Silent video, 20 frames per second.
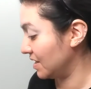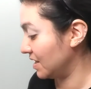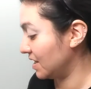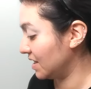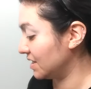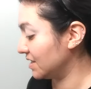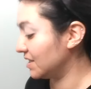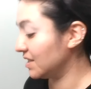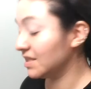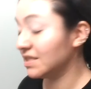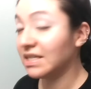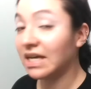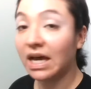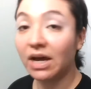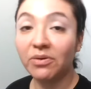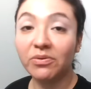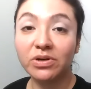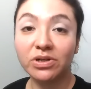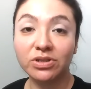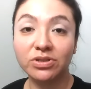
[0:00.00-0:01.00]
And since I
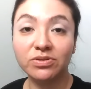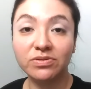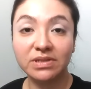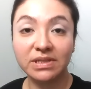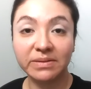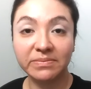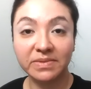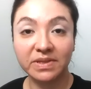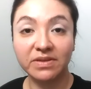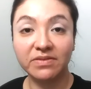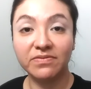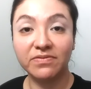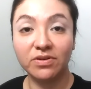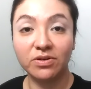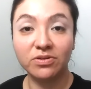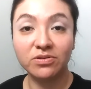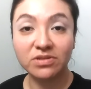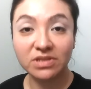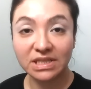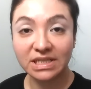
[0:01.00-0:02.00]
want to do something for
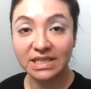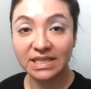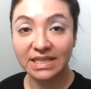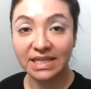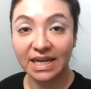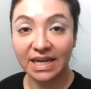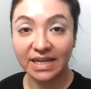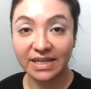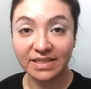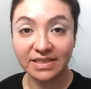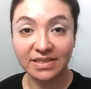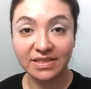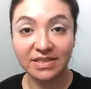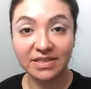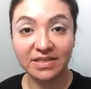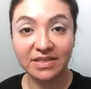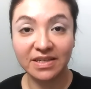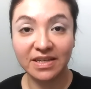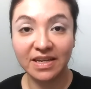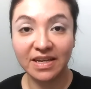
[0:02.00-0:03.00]
Ghoulentines,
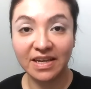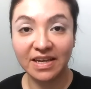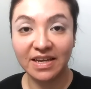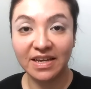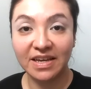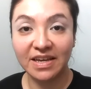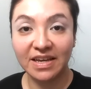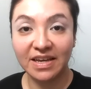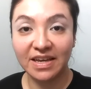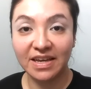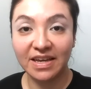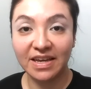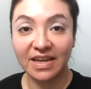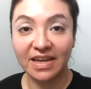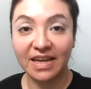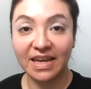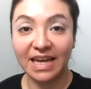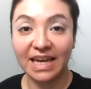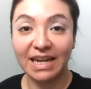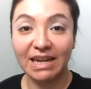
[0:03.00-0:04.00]

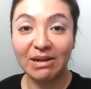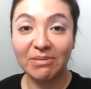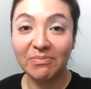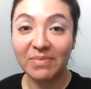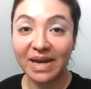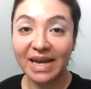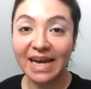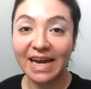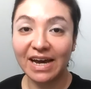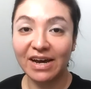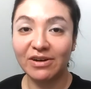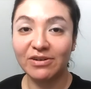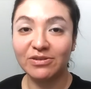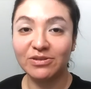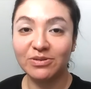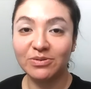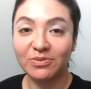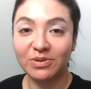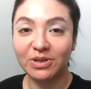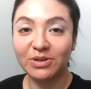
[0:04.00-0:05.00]
and in my
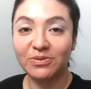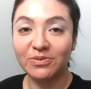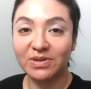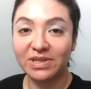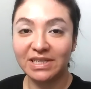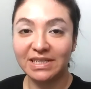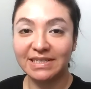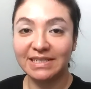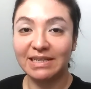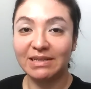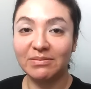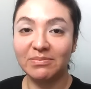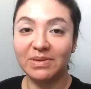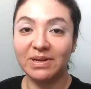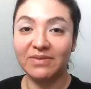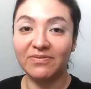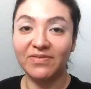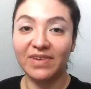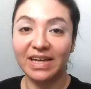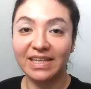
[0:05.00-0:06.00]
house, we don't really
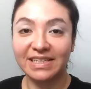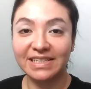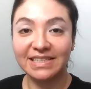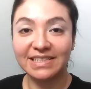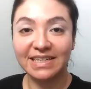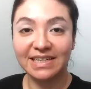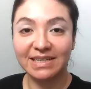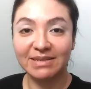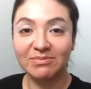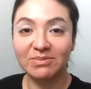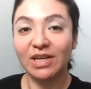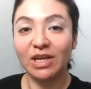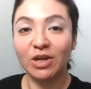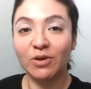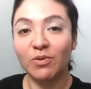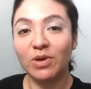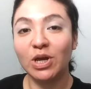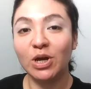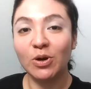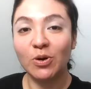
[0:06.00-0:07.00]
celebrate Valentine's.
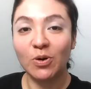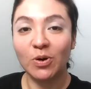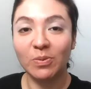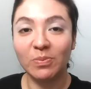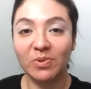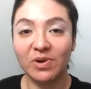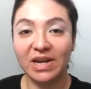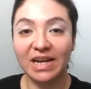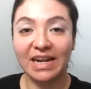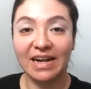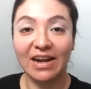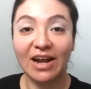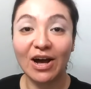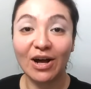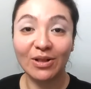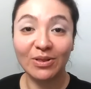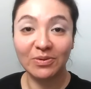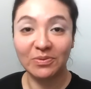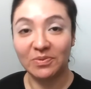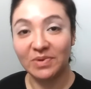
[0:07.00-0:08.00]
We incorporated
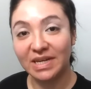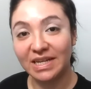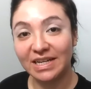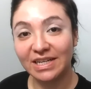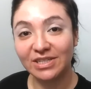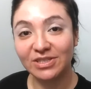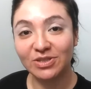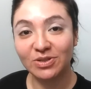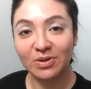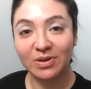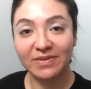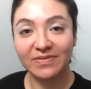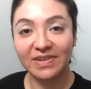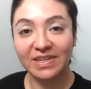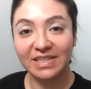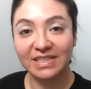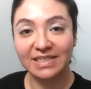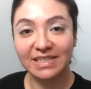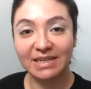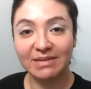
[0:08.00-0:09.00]
Halloween into our
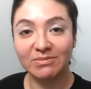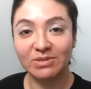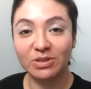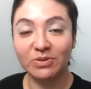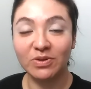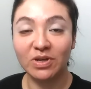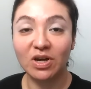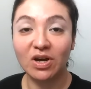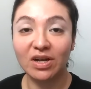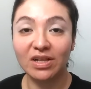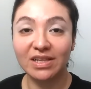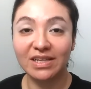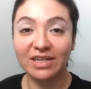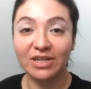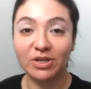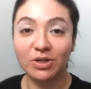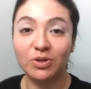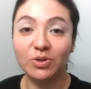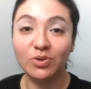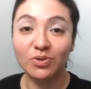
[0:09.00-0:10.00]
Valentine's, so we call it
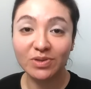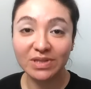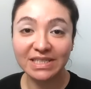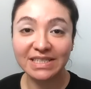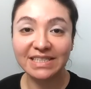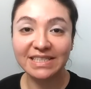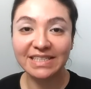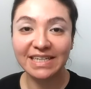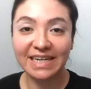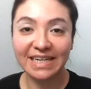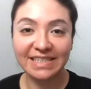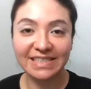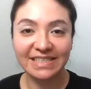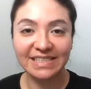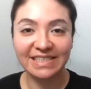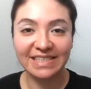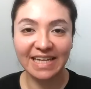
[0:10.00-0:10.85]
Ghoulentines